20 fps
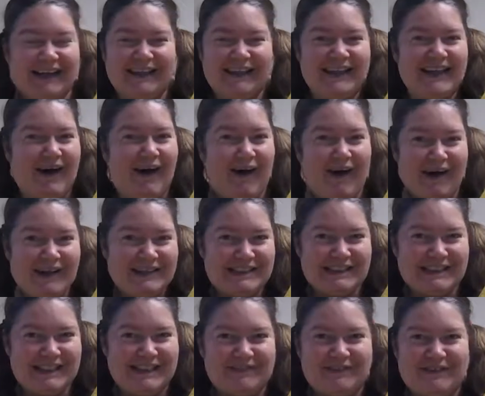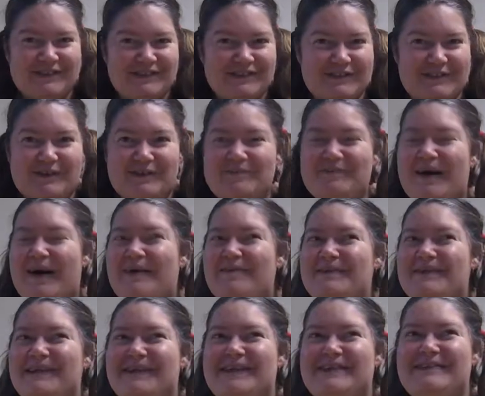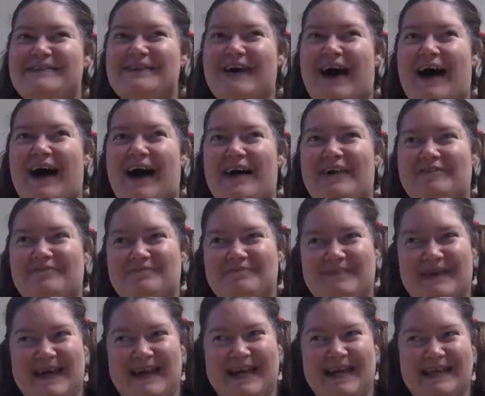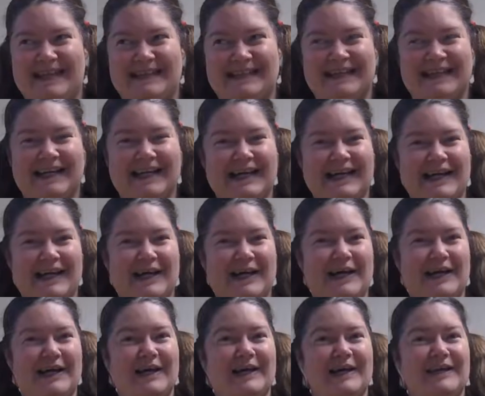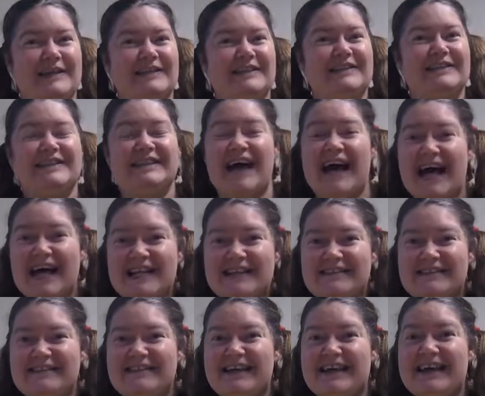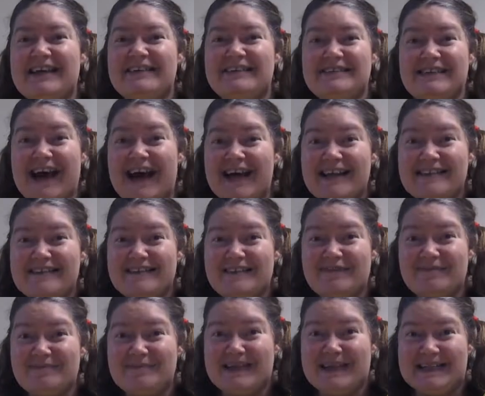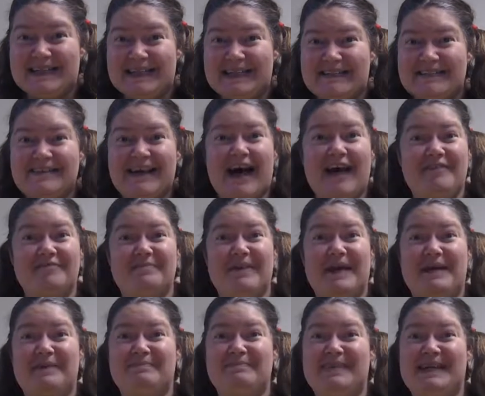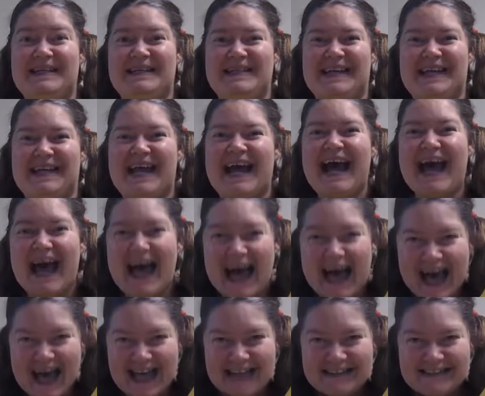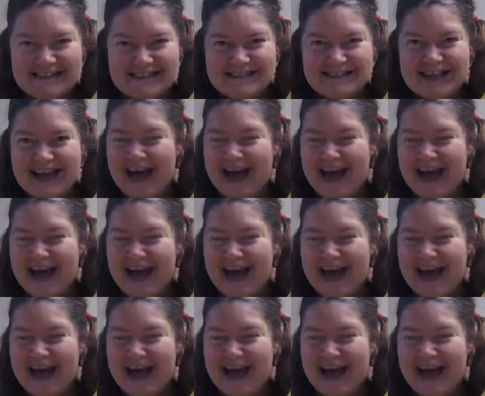The auction for school barbecues, I've made tons and tons of minions. I've made minion hats.